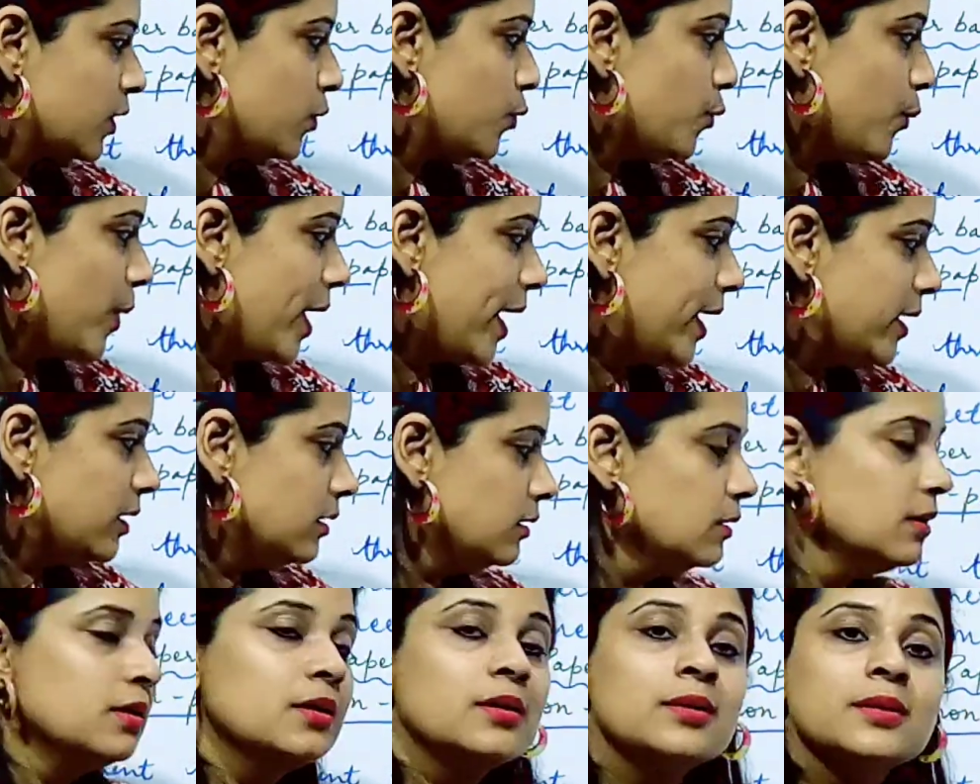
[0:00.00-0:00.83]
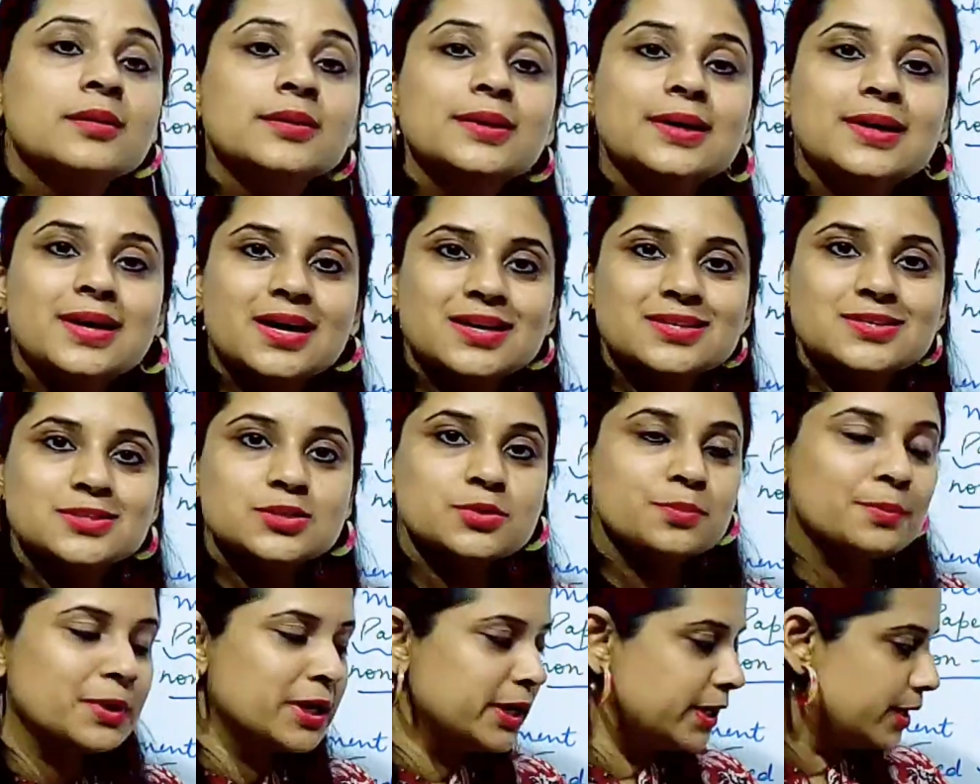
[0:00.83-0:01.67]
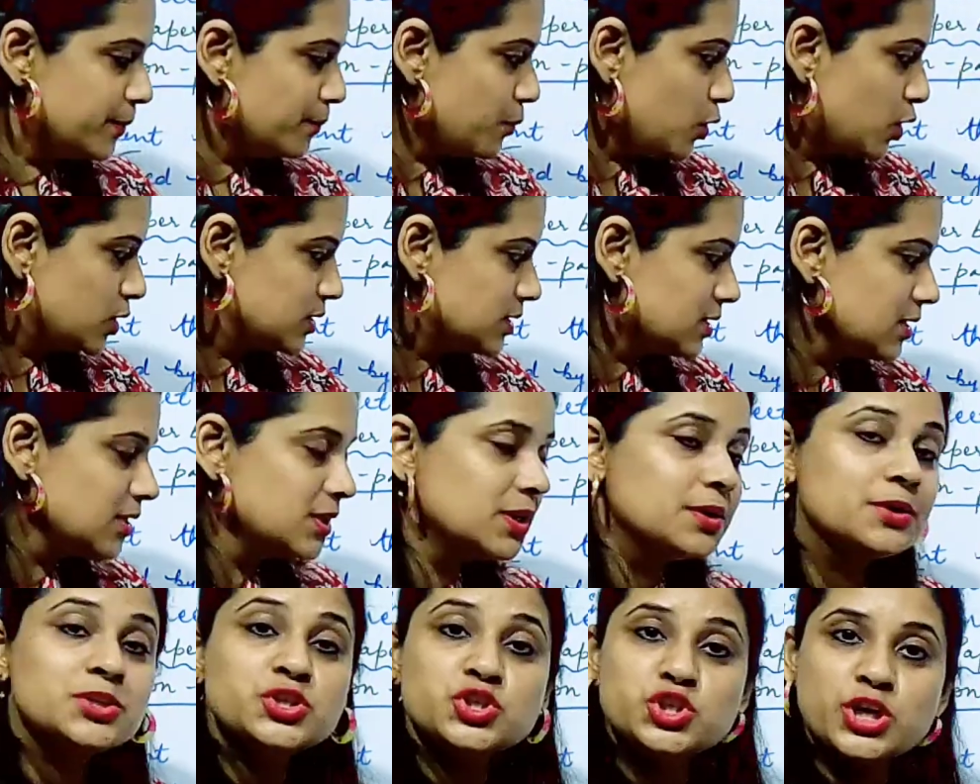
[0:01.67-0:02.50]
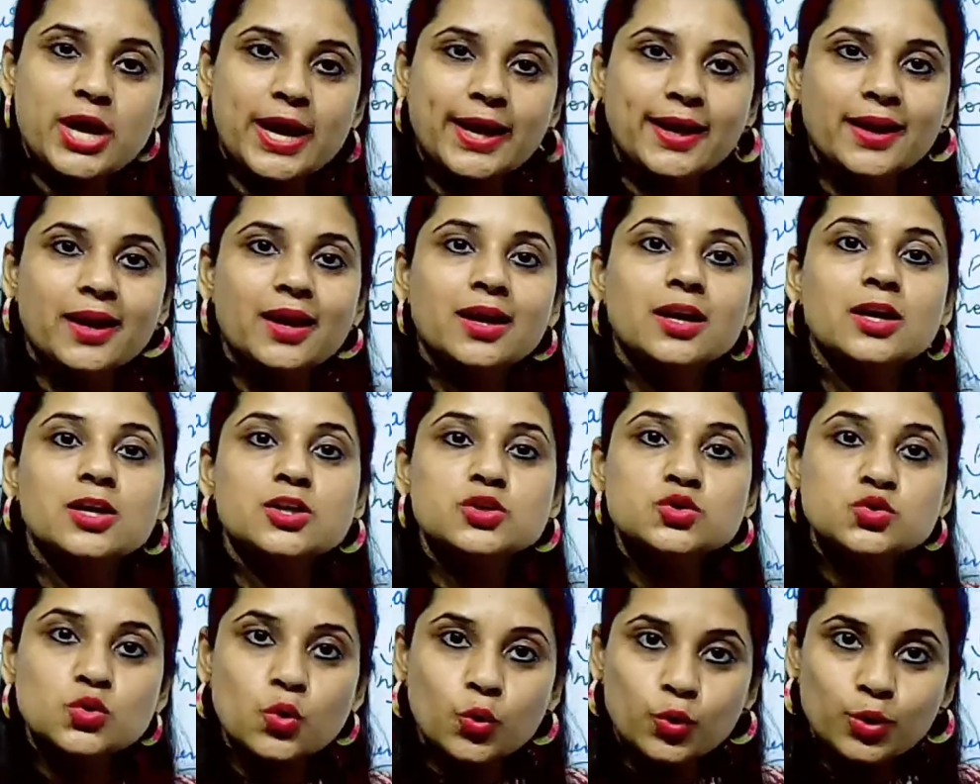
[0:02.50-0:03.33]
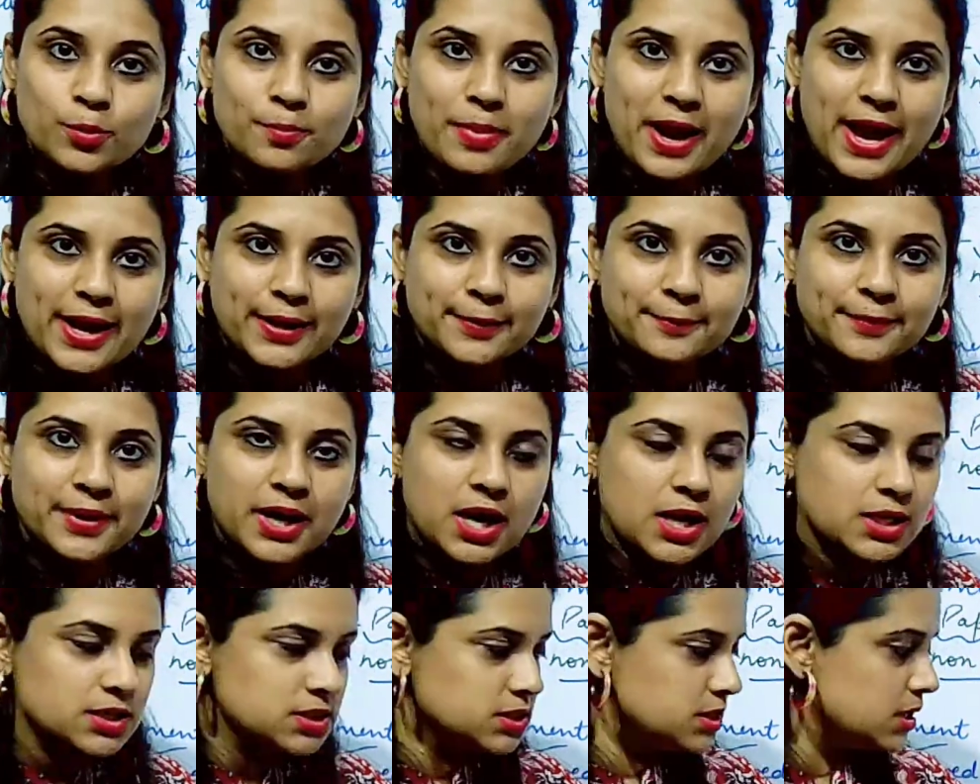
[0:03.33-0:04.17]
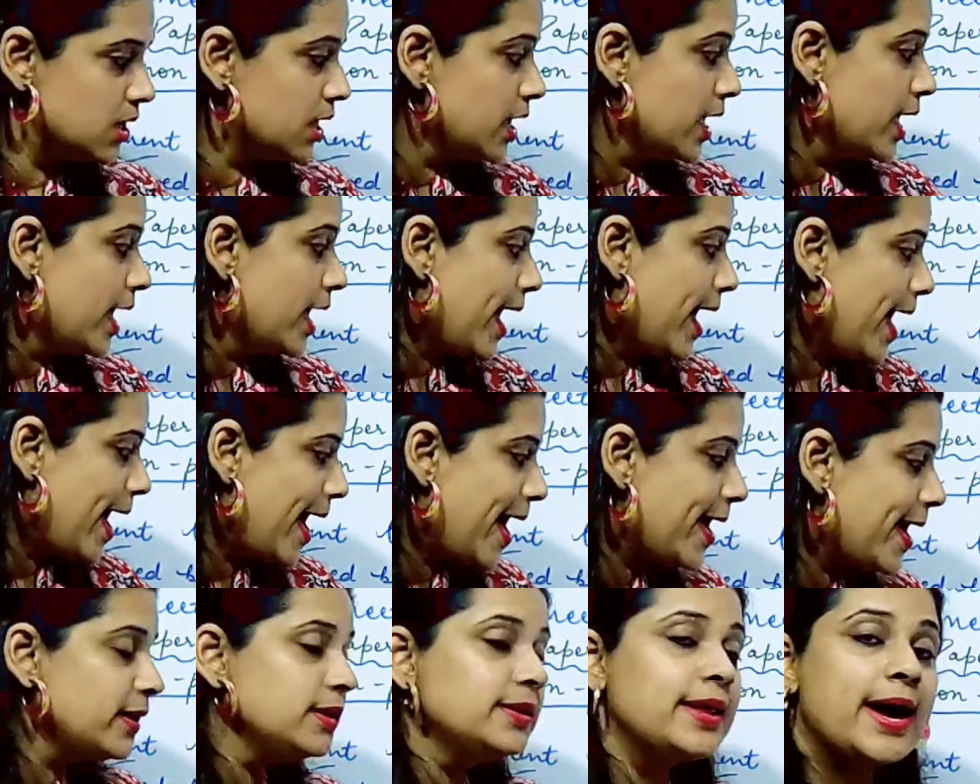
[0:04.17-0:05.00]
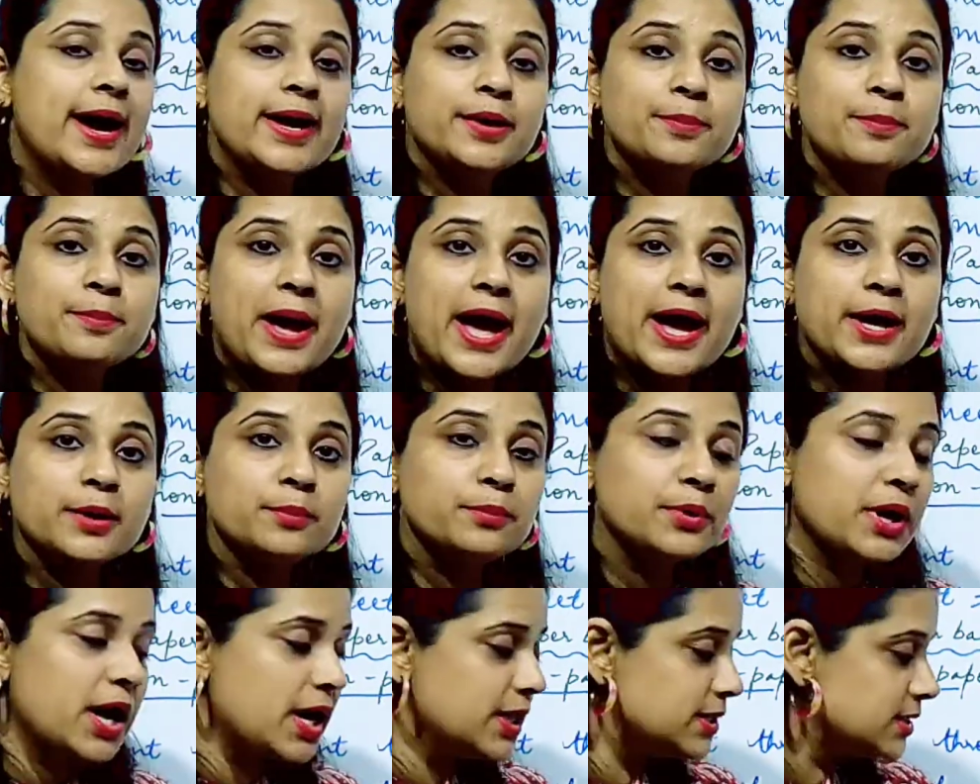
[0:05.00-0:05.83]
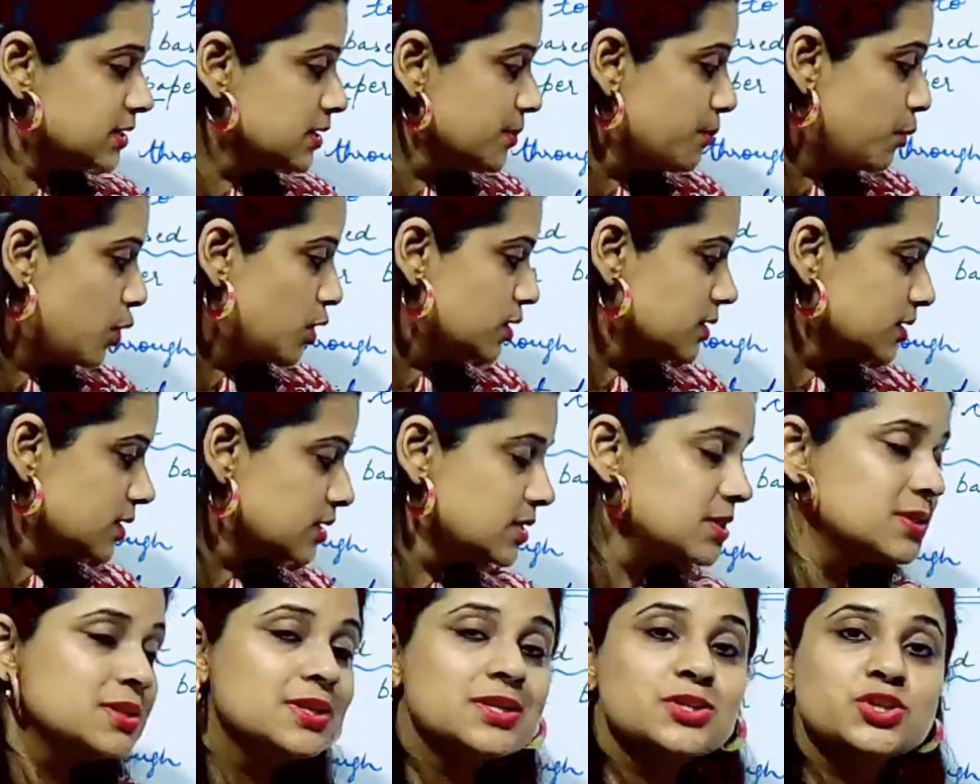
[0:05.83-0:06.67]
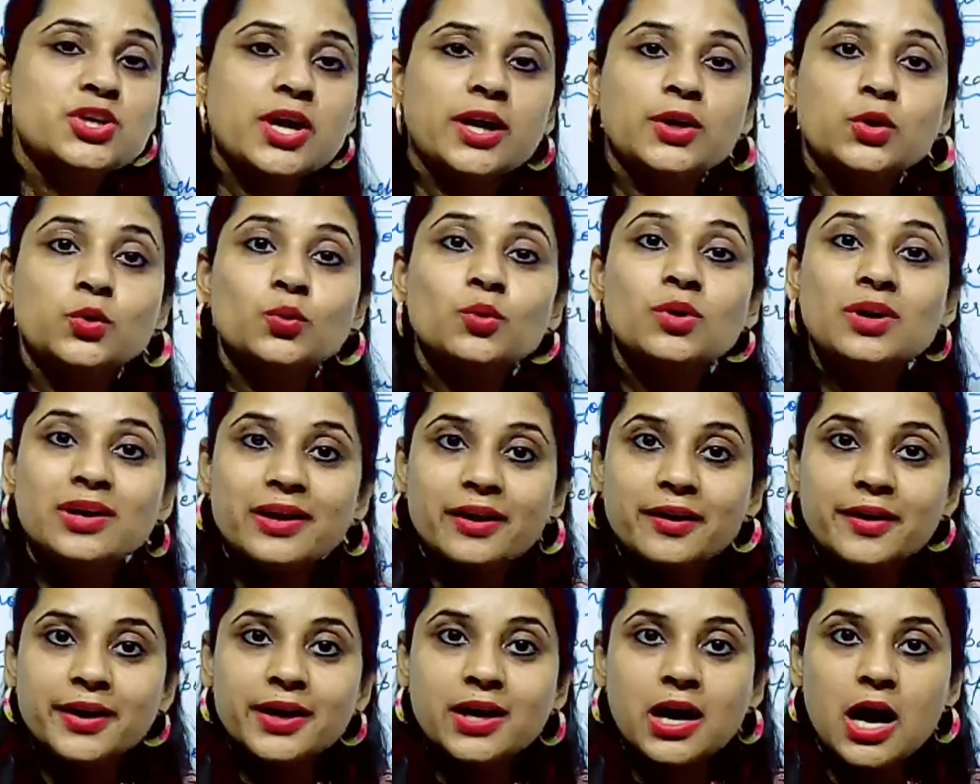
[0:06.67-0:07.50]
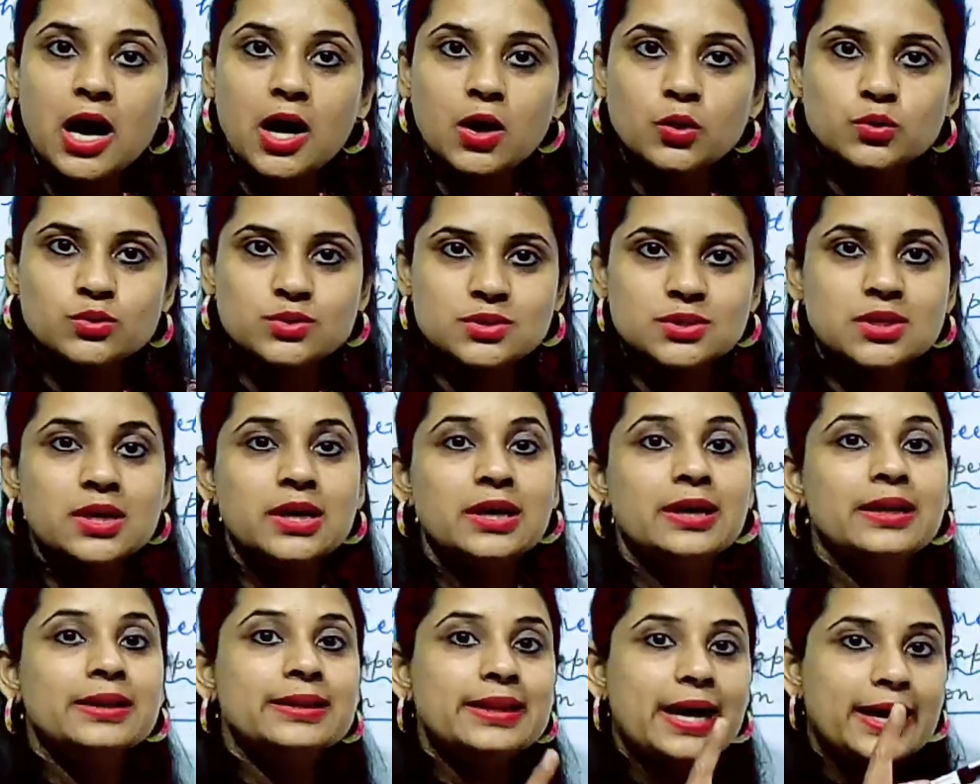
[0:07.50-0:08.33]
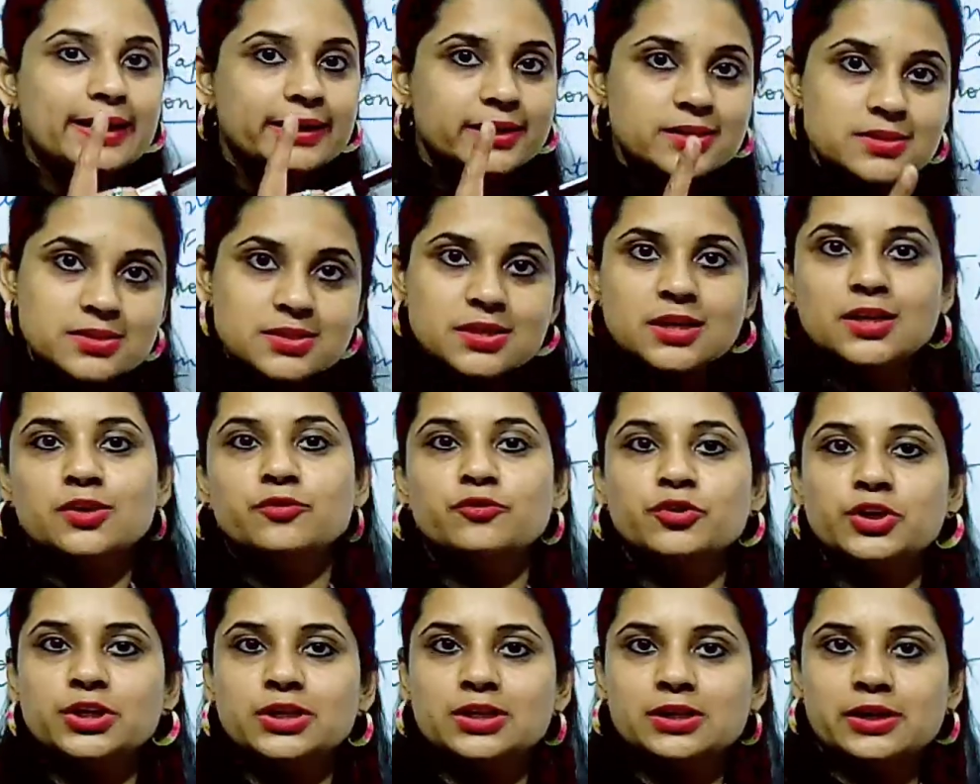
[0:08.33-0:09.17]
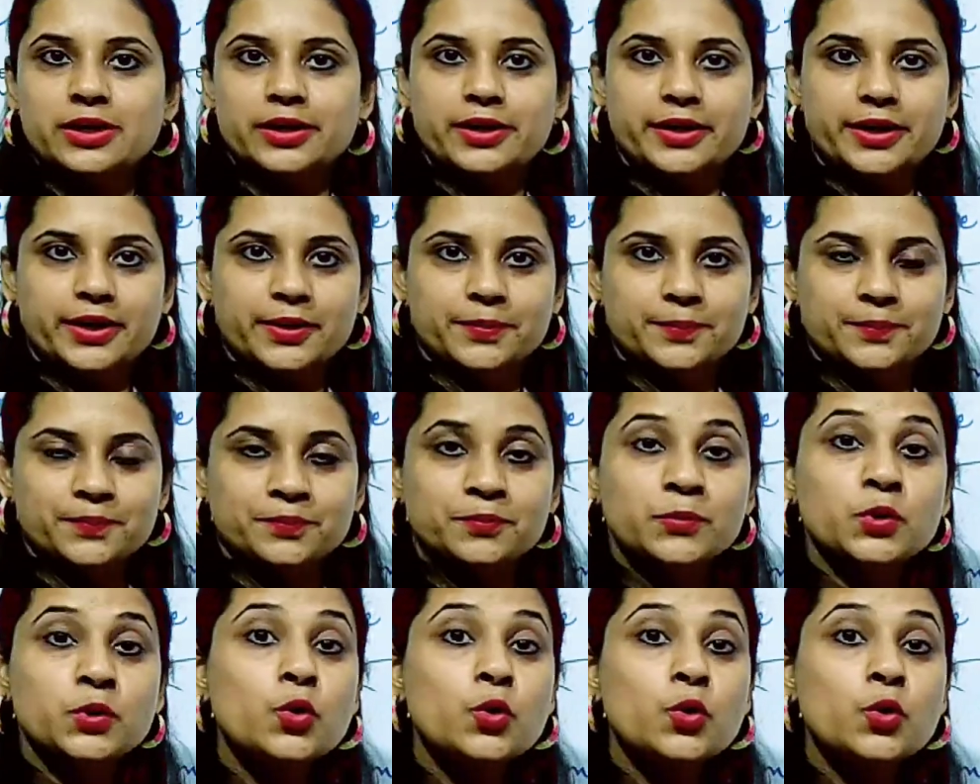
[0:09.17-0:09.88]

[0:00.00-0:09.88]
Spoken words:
When the customer deposits the check in his own bank branch and that bank branch deposits the check to clearing house, that is inward clearing.